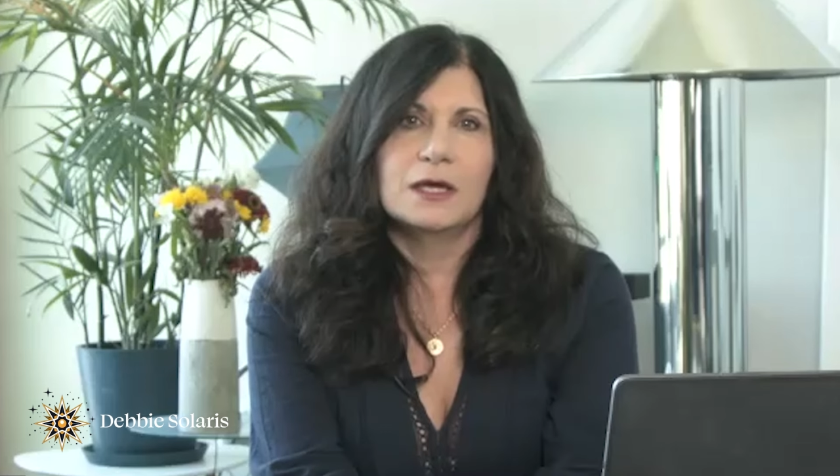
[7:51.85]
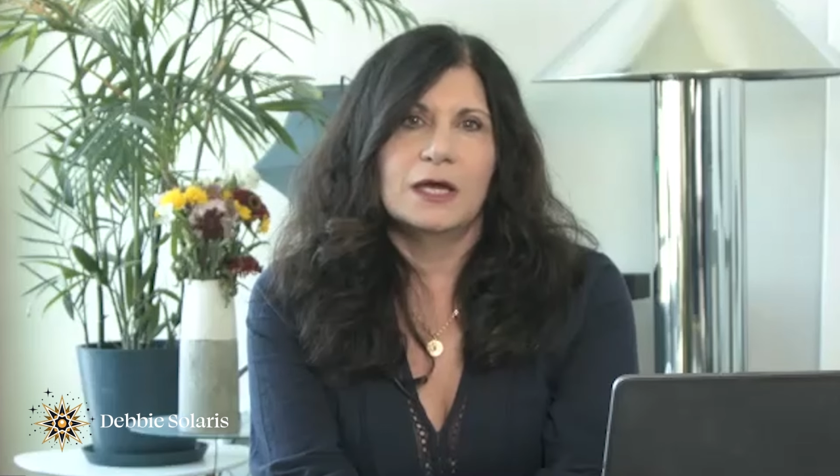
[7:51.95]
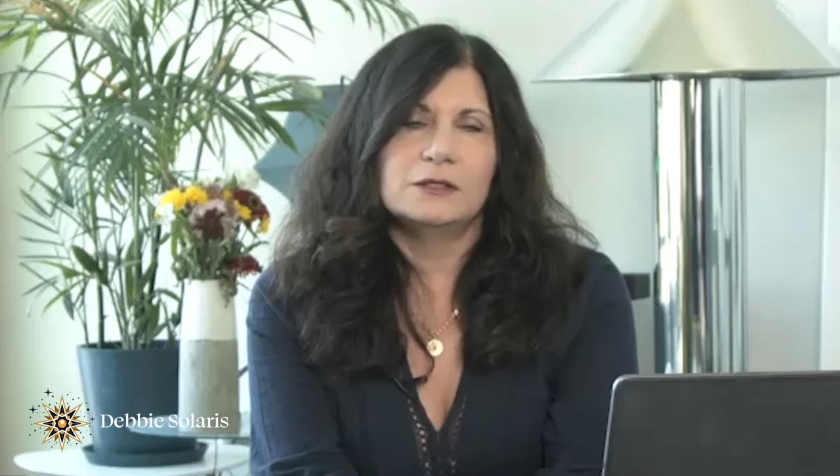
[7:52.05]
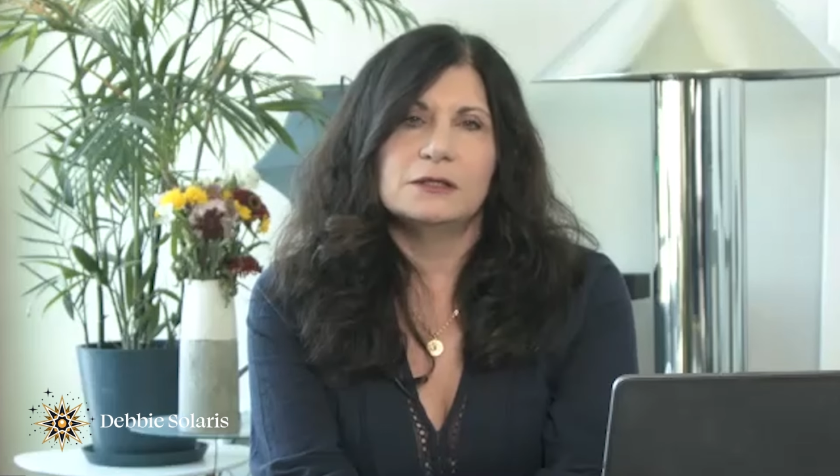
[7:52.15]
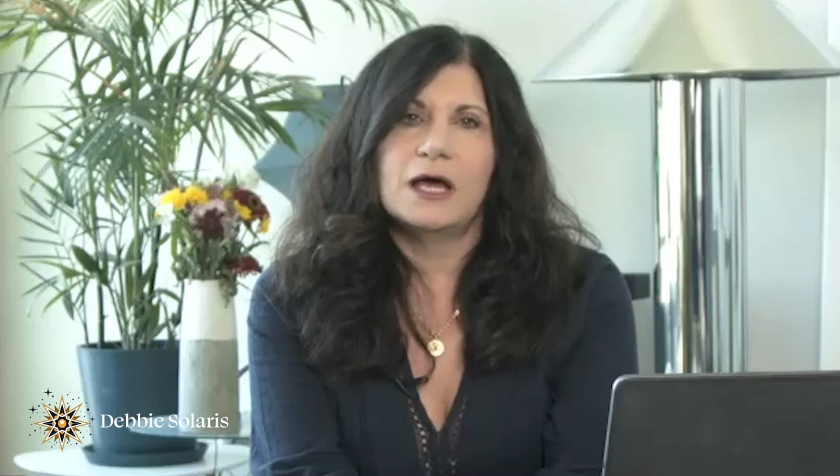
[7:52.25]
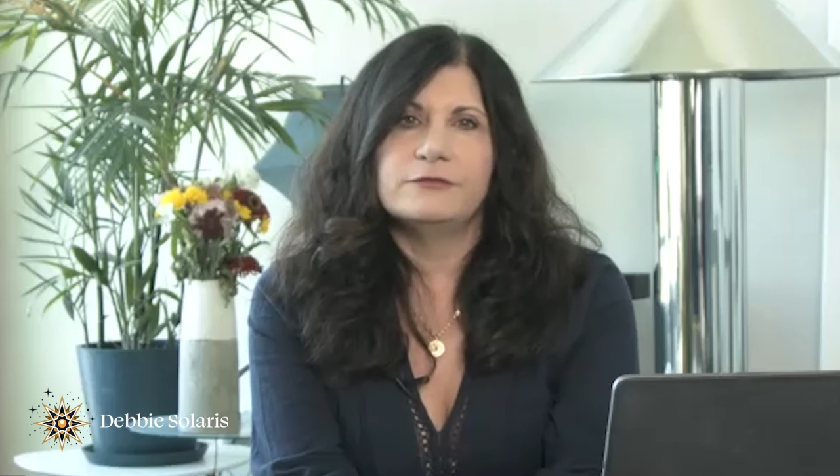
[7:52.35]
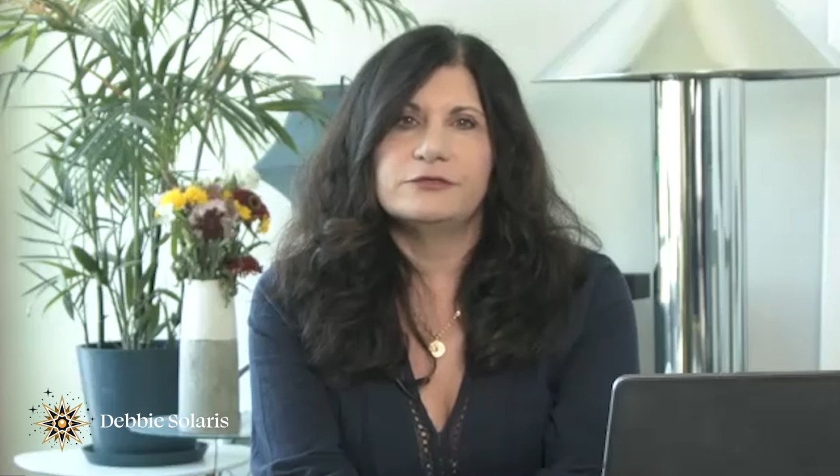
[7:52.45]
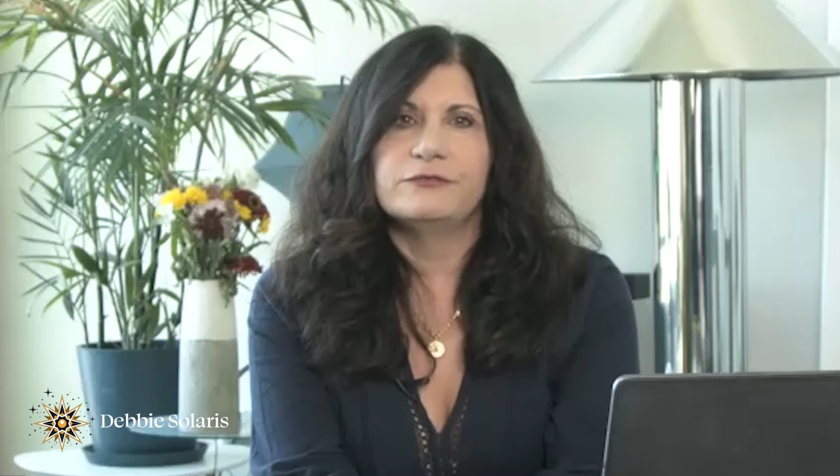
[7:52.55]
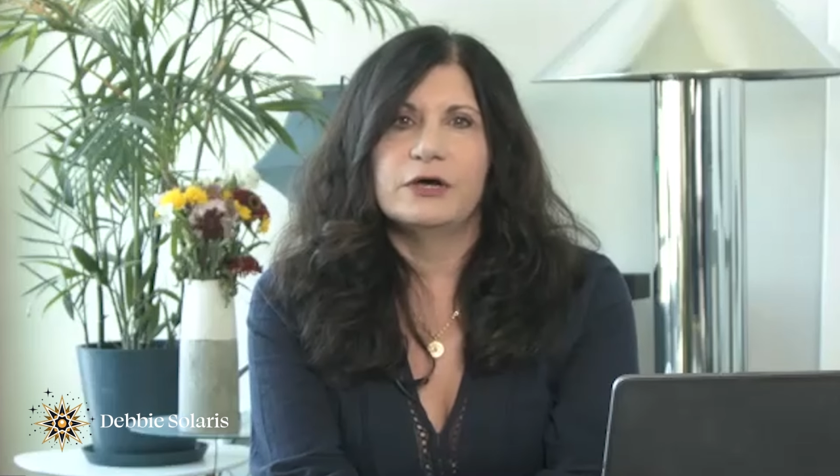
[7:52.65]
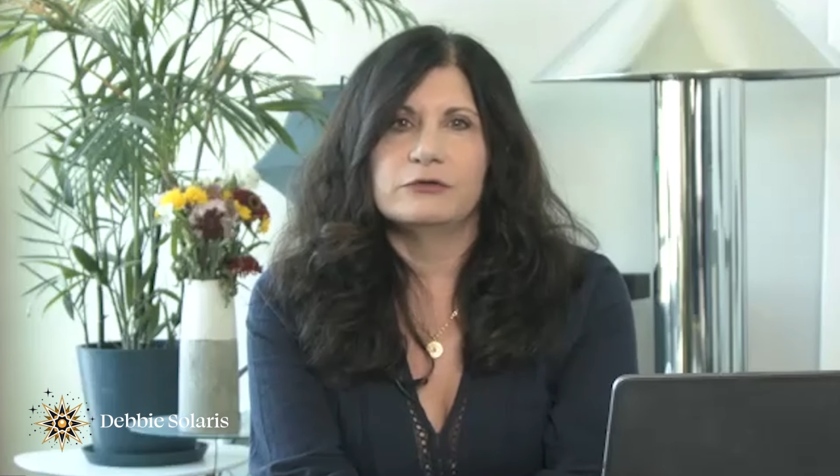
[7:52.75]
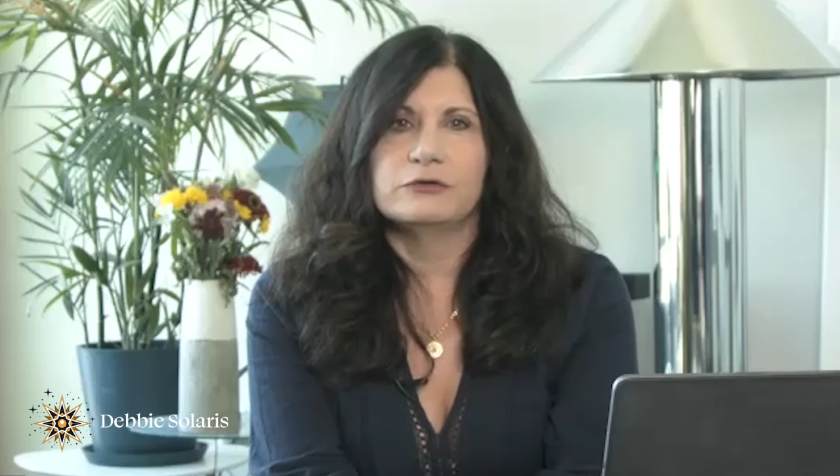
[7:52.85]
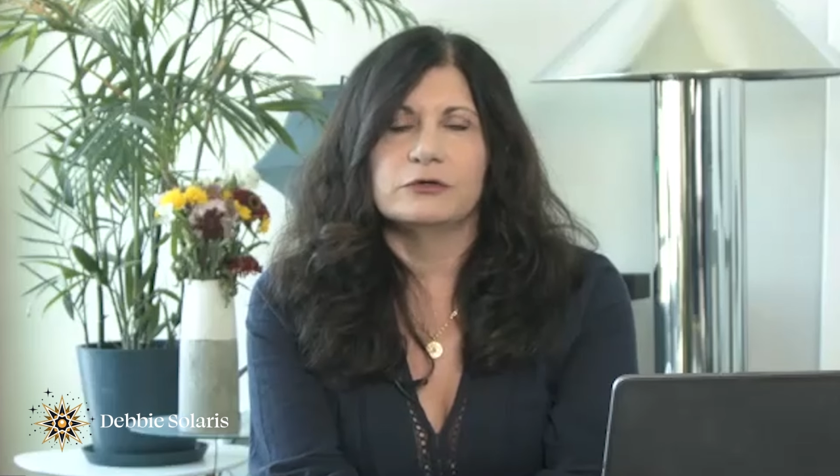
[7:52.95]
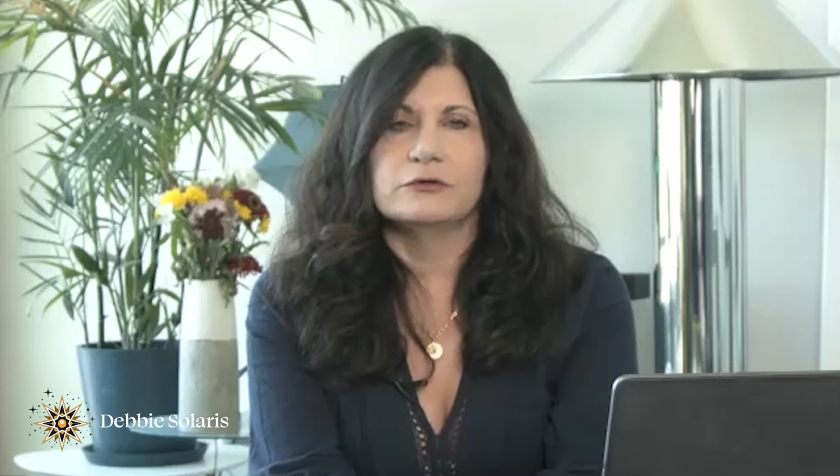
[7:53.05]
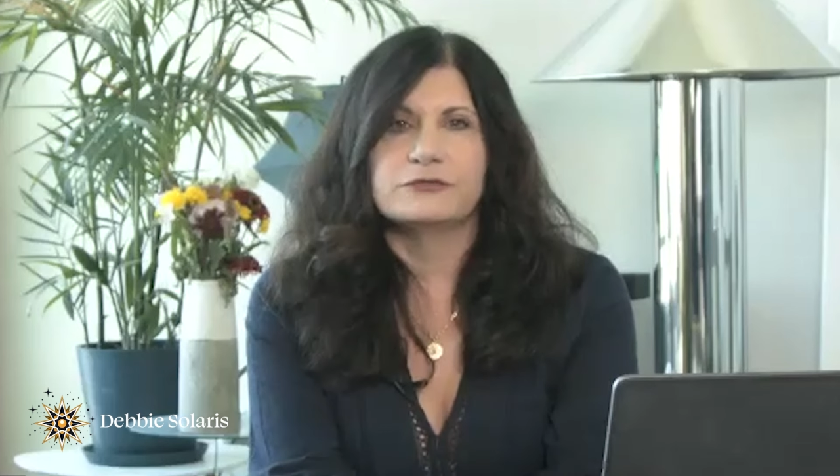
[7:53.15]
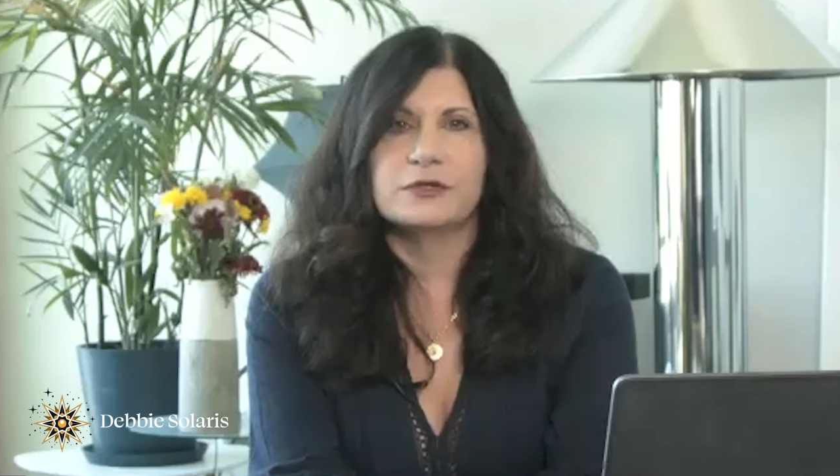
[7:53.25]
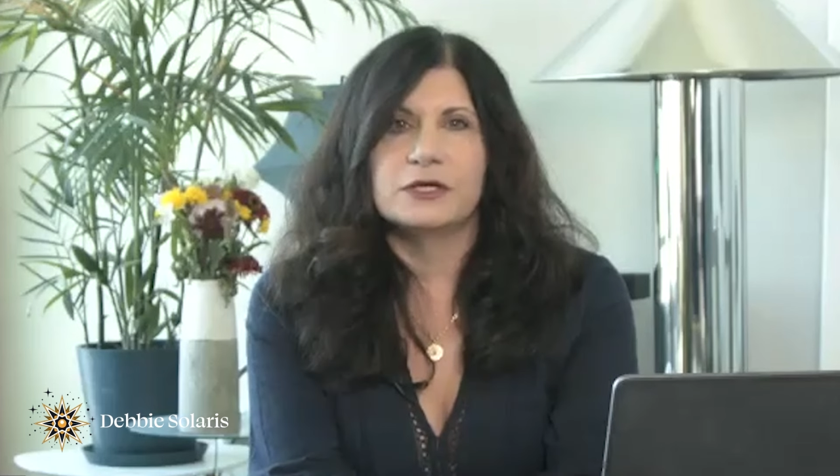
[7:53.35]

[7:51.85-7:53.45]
the lives of others.